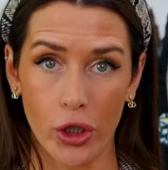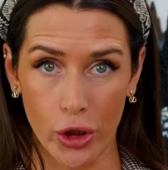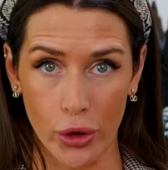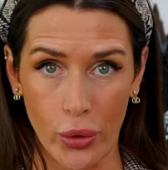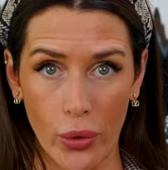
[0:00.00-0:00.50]

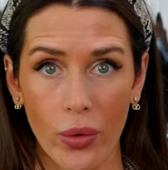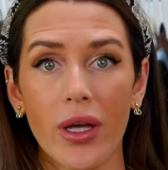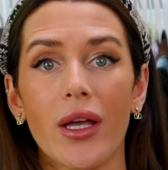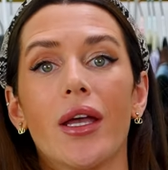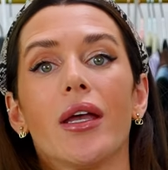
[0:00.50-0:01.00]
you
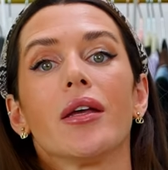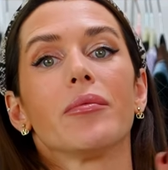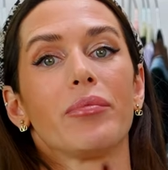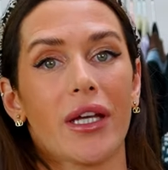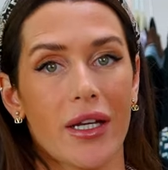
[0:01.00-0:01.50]

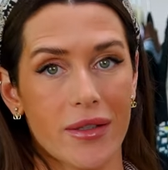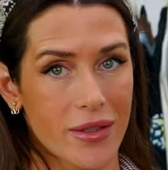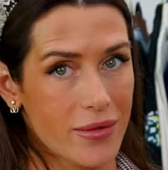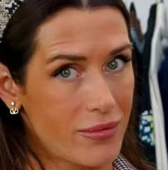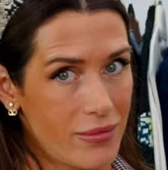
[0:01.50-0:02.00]

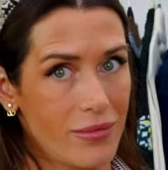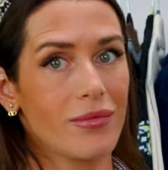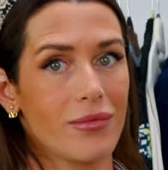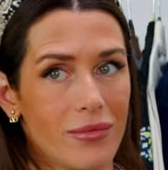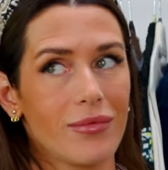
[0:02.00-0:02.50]
because
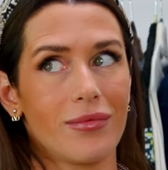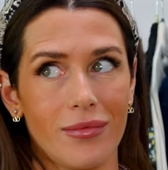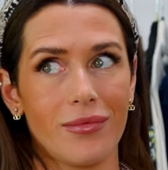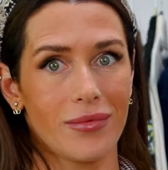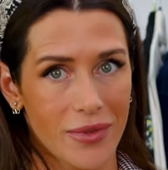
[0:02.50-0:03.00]

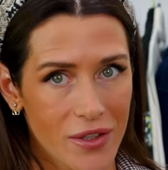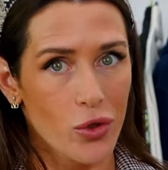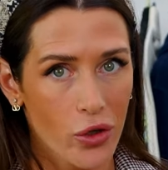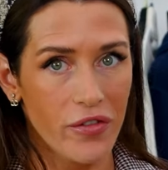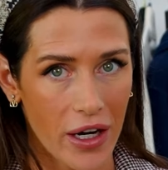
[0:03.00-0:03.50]
it's
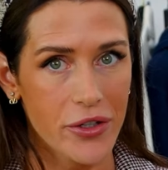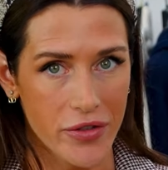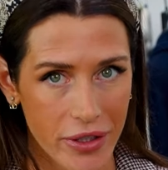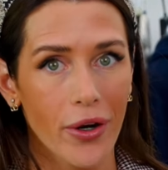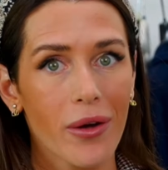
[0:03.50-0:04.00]
growth factor
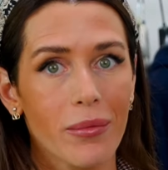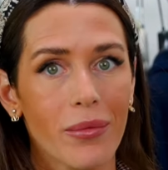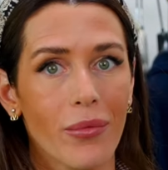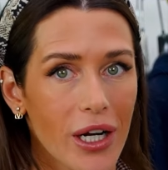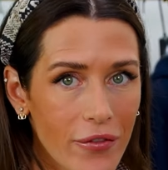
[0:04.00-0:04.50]
serum.
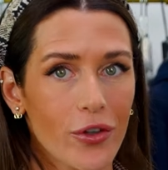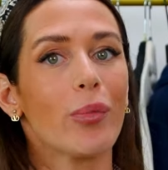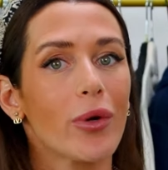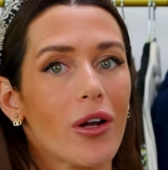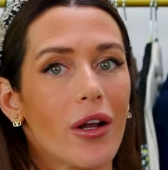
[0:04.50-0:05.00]
Whatever you
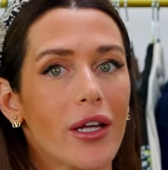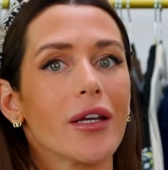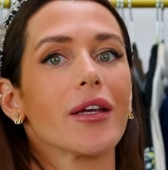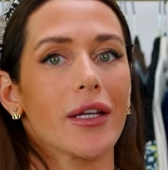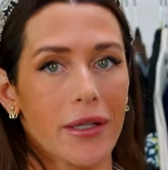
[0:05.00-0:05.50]
put on
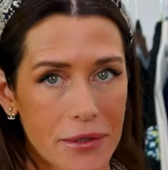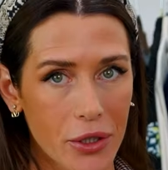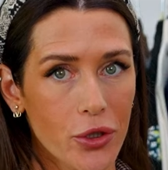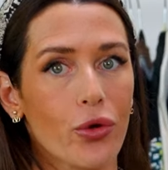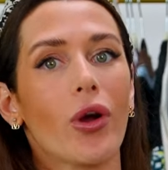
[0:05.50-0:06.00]
it, it's
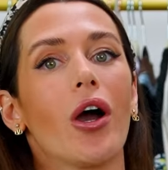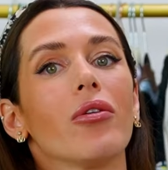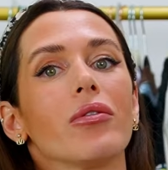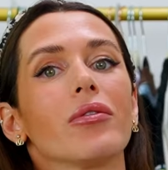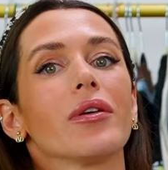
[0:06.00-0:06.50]
gonna grow.
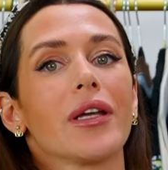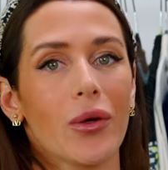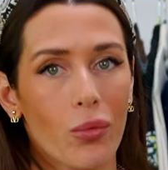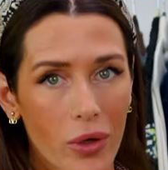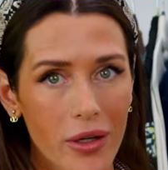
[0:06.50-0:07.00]

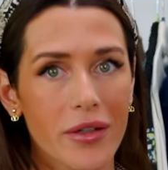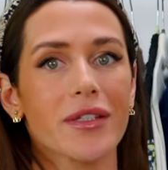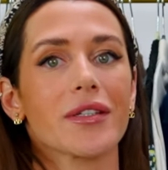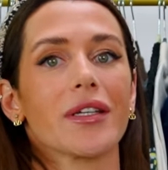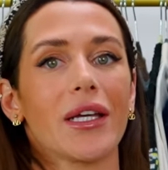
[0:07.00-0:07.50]
It
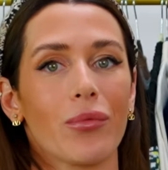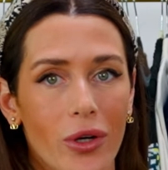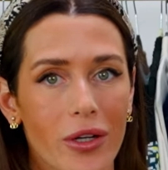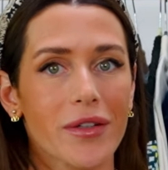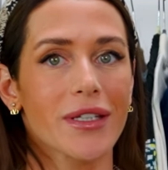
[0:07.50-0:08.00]
works, it
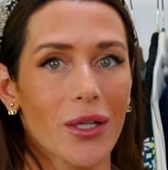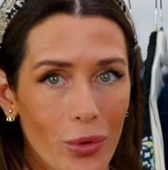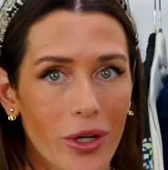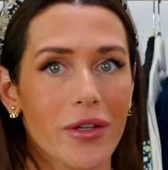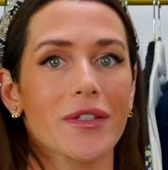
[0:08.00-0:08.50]
works, it
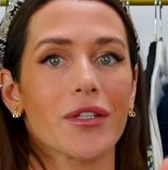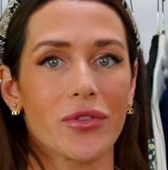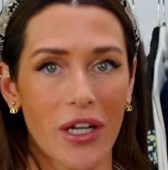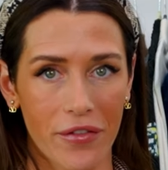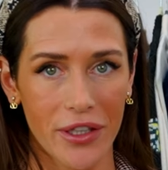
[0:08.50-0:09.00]
works. So
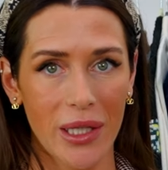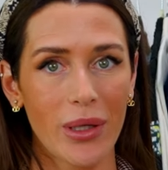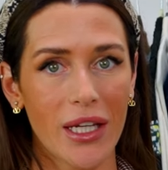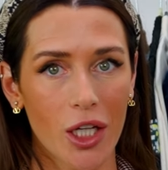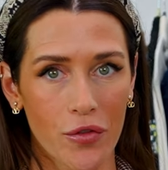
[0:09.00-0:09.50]
definitely
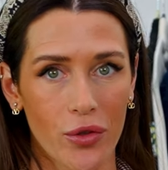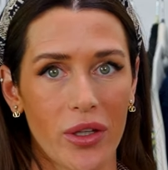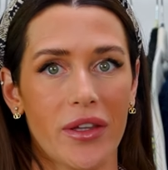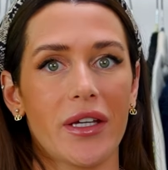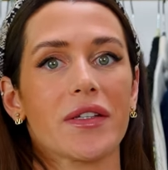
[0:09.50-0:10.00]
be careful
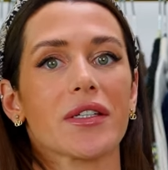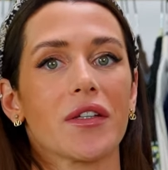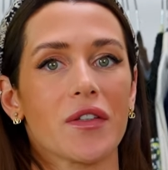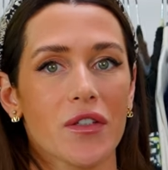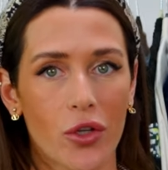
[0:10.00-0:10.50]
with this.
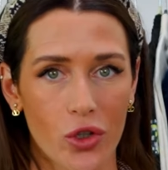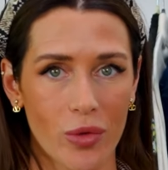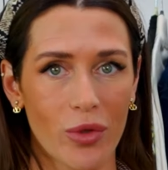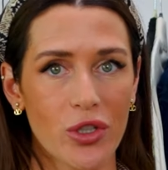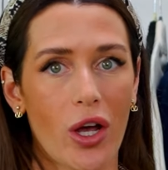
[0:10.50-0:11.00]
Consult your
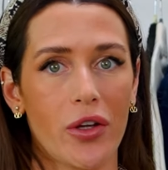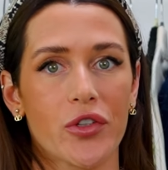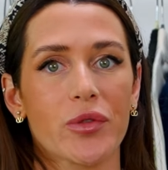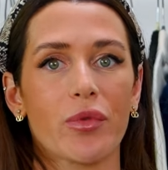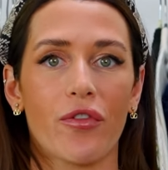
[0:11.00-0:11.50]

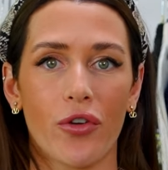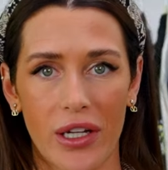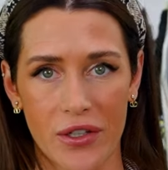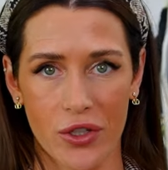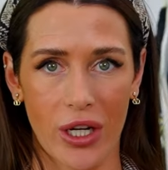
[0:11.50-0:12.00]
dermatologist before
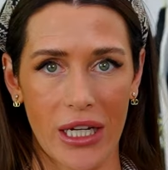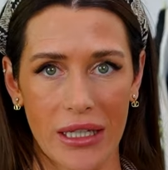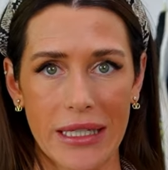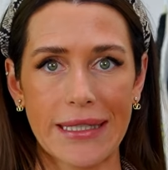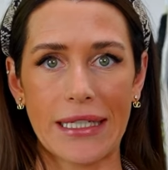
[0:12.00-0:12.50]
integrating
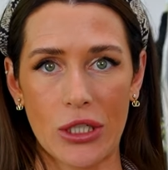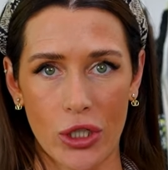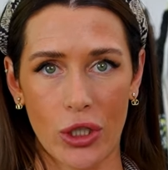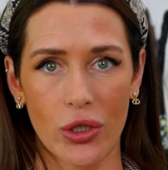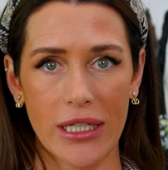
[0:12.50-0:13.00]
this
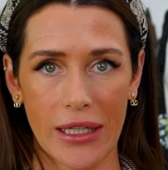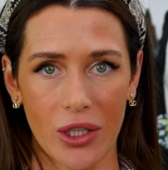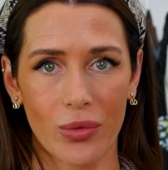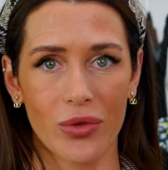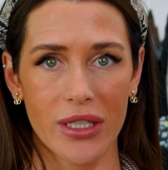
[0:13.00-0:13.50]
into your
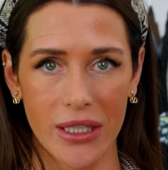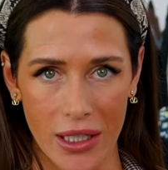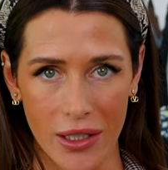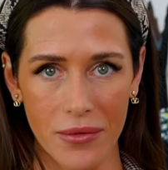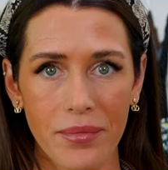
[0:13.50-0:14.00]
daily
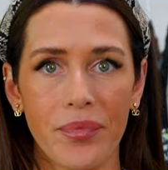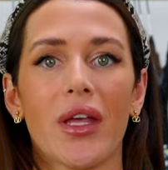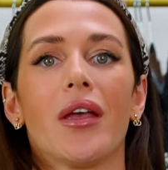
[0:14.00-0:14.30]
routine.